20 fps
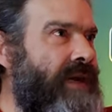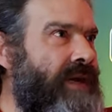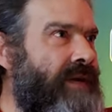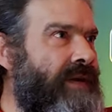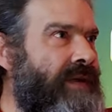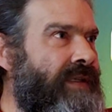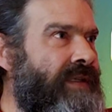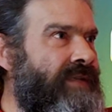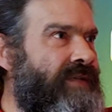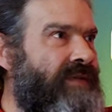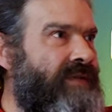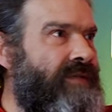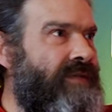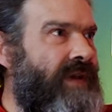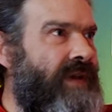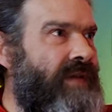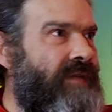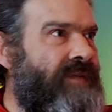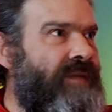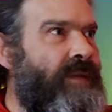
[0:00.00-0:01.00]
areas of
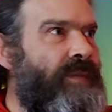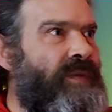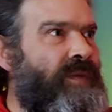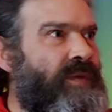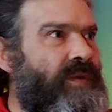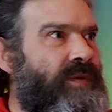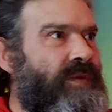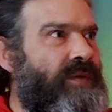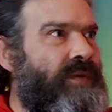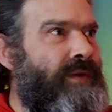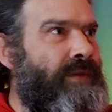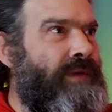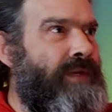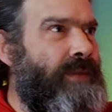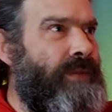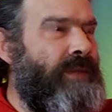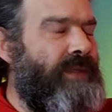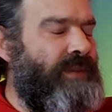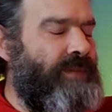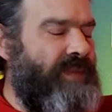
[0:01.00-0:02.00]
other films. Whoever he
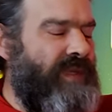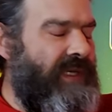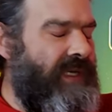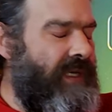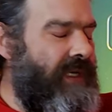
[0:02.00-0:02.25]
was, but,